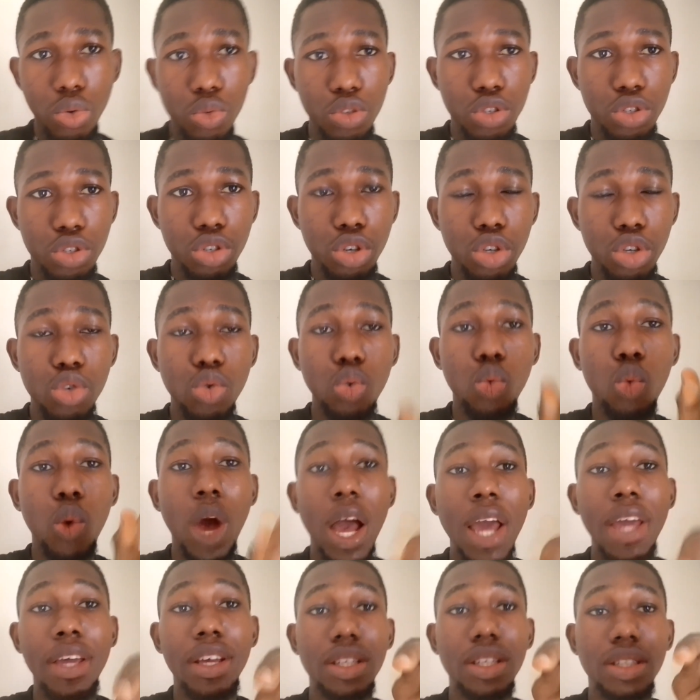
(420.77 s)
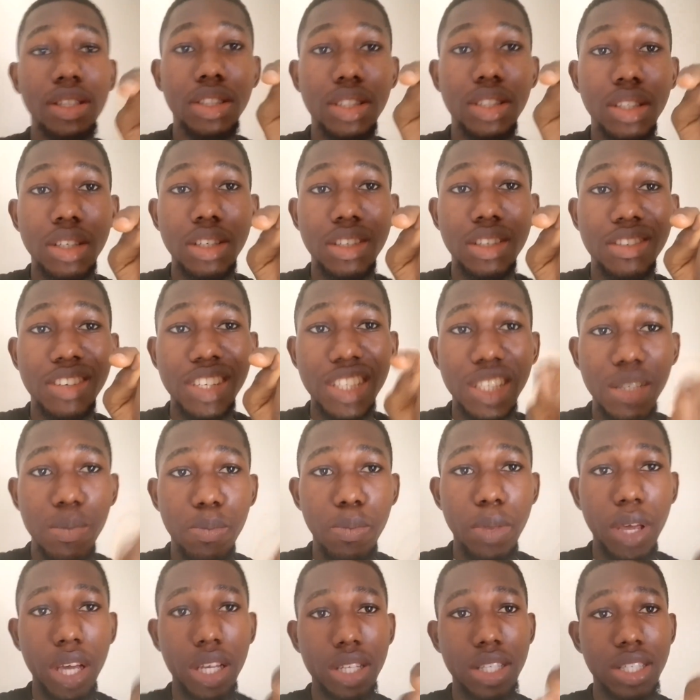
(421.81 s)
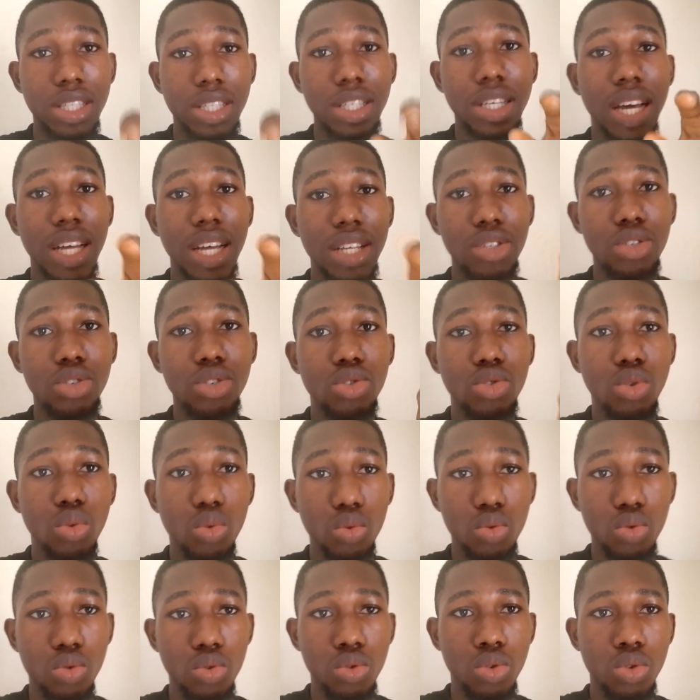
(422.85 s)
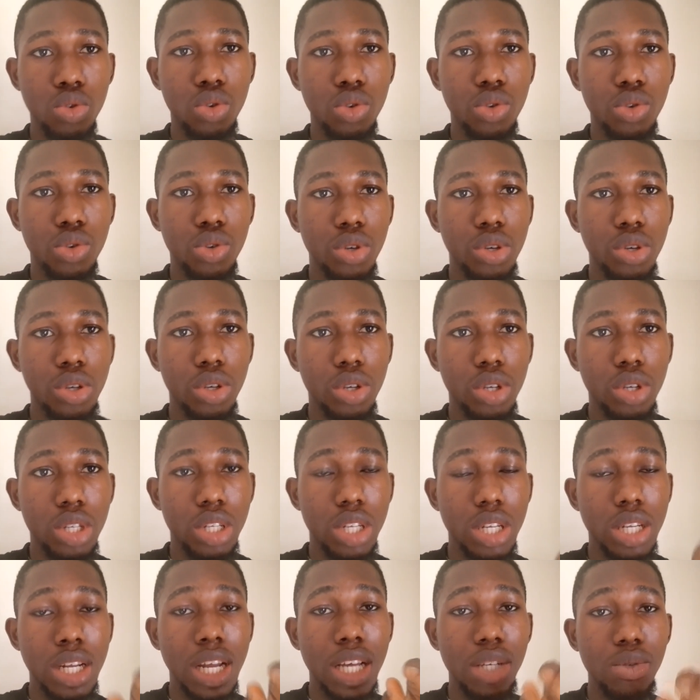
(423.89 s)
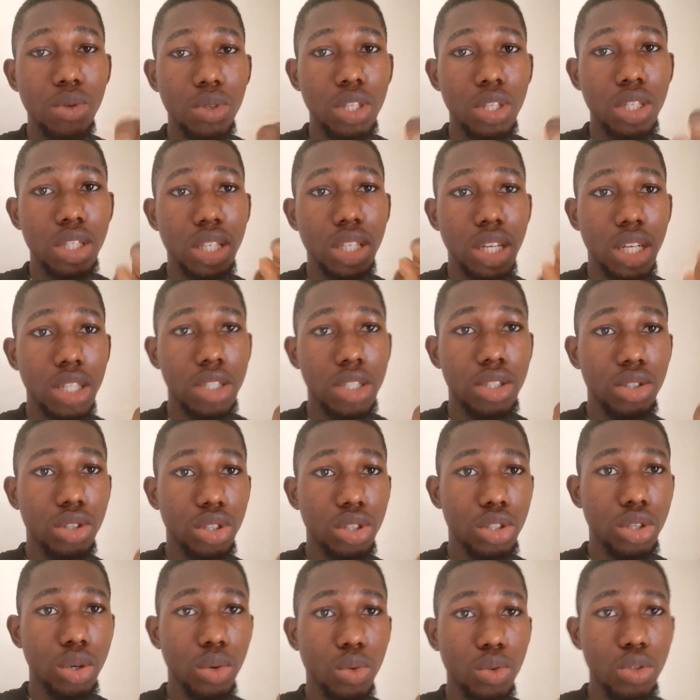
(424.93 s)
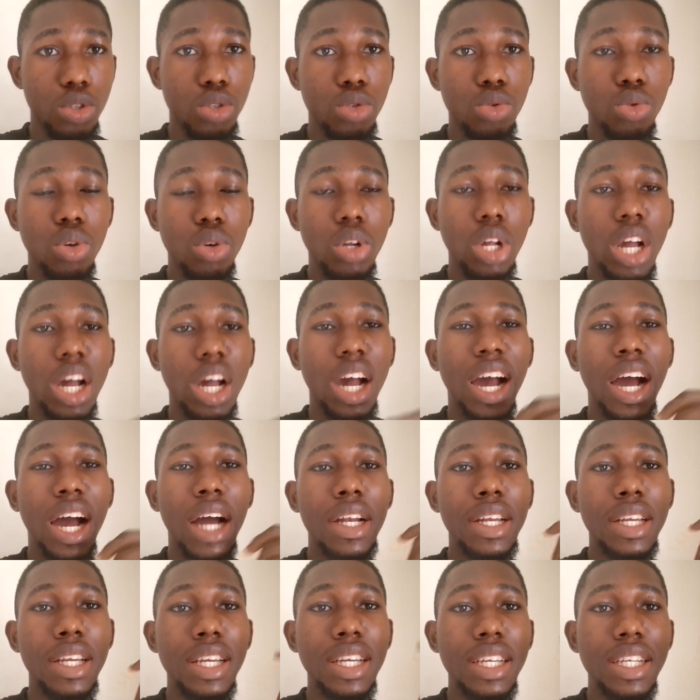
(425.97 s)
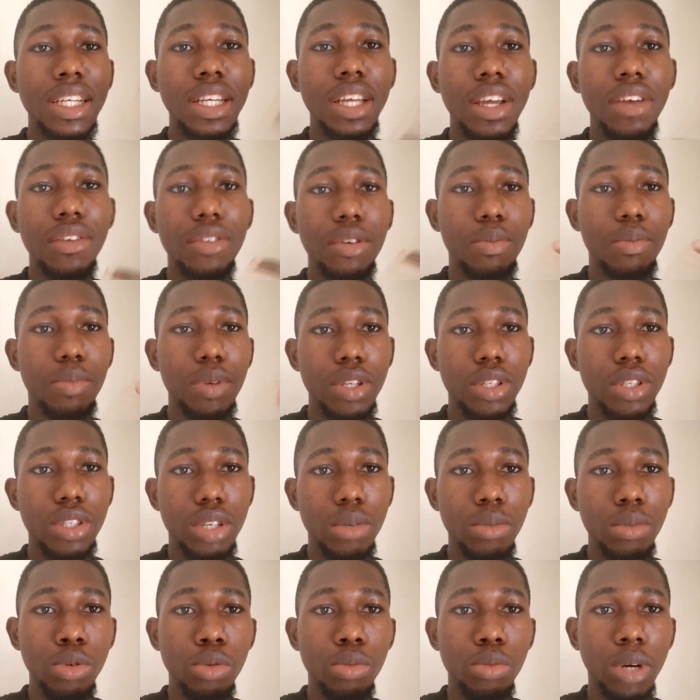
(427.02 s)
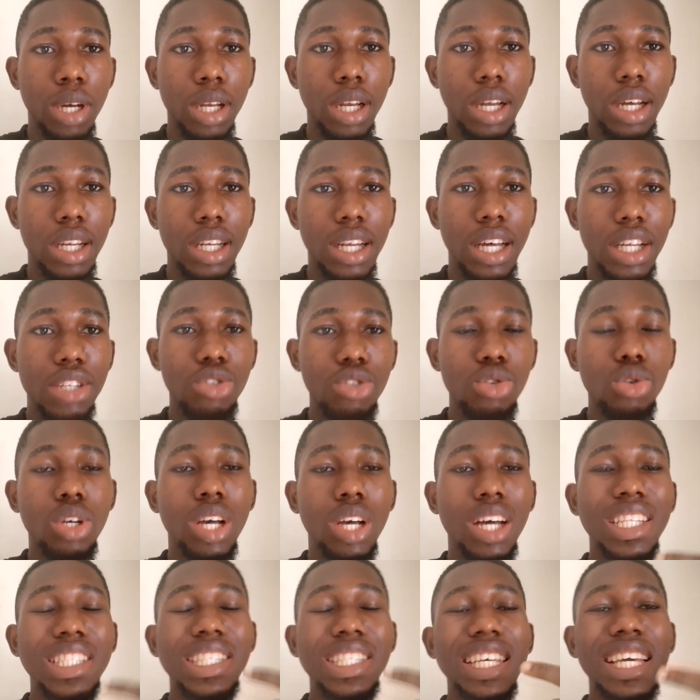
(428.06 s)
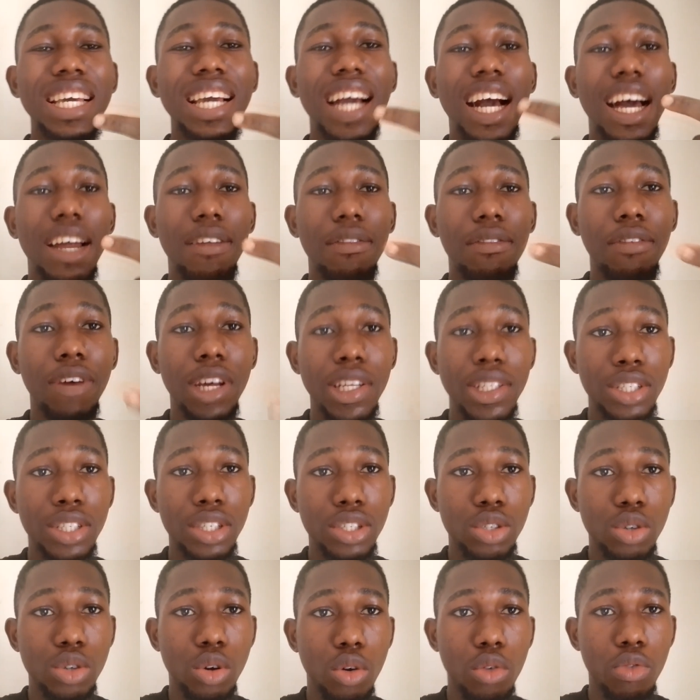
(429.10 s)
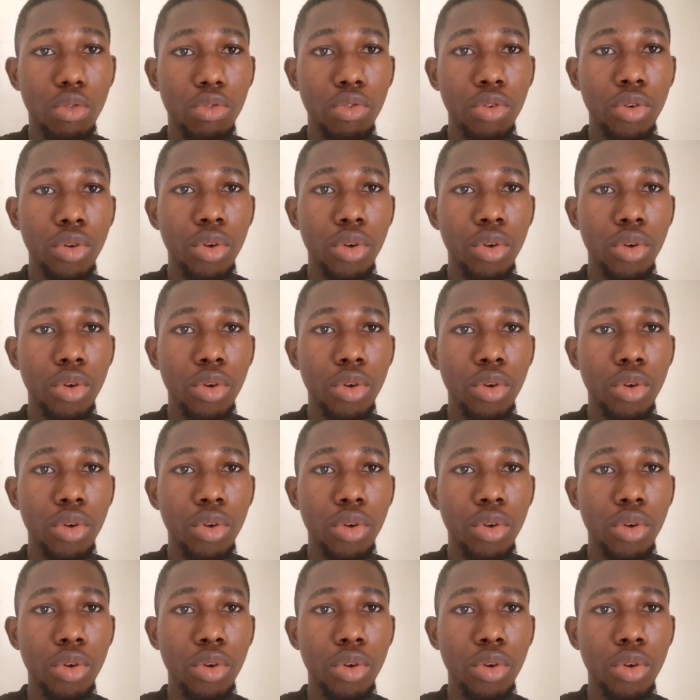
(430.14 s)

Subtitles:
will show you why it respects that zone. That's what the internal structure will do, and in a repeatable manner that you can take advantage of.